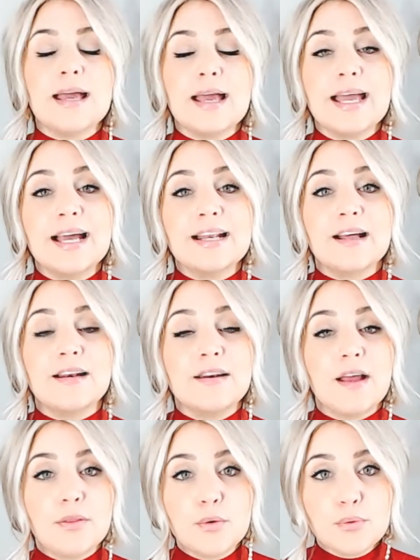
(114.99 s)
And
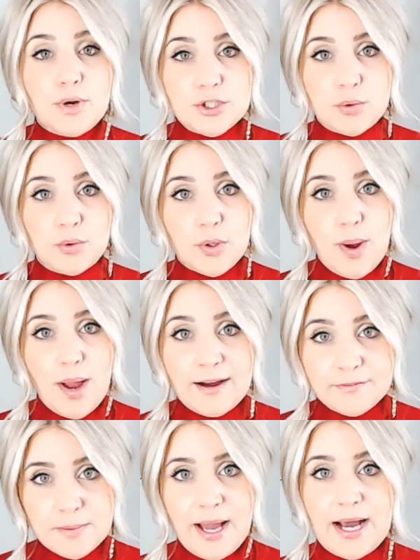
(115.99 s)
another threshold you
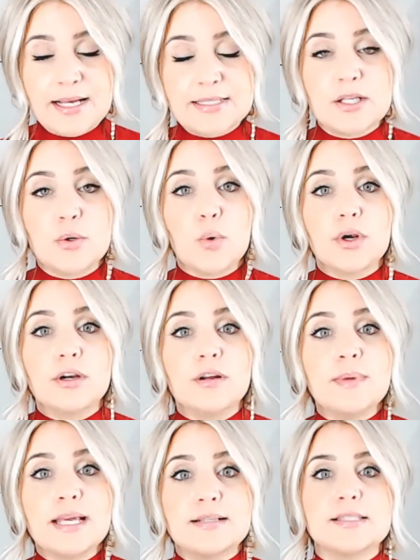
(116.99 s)
have to pass in order to
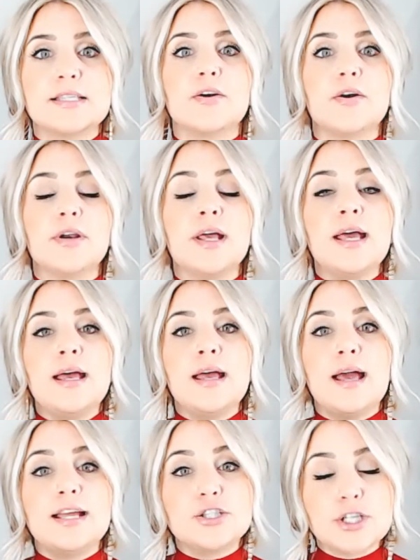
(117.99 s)
be considered
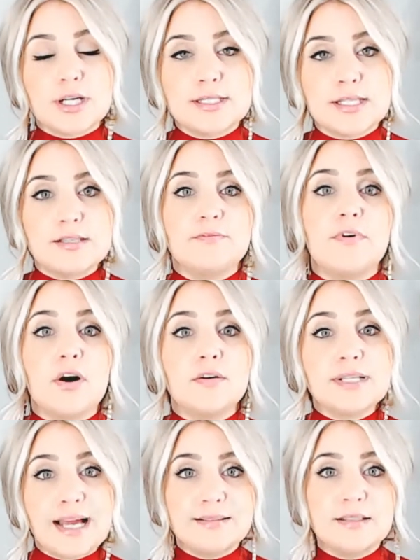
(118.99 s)
a
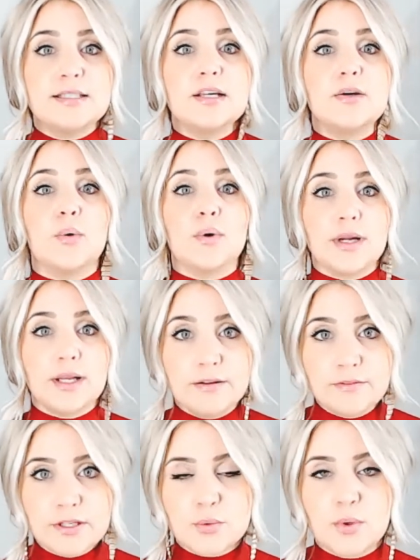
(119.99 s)
justice-involved entity or
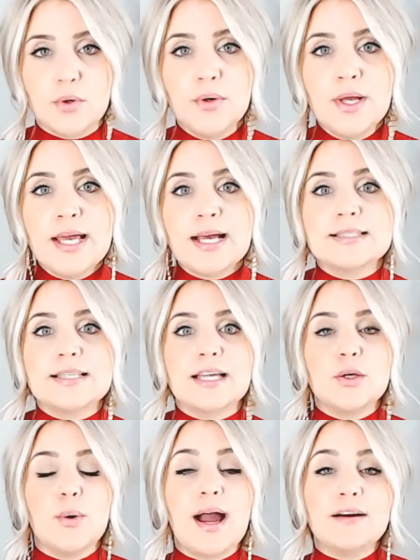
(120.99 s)
individual is that
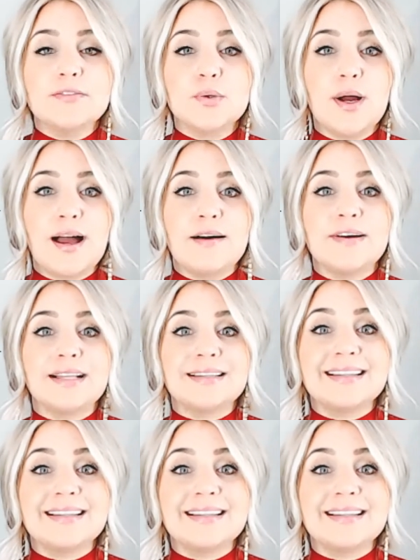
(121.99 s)
you have to have at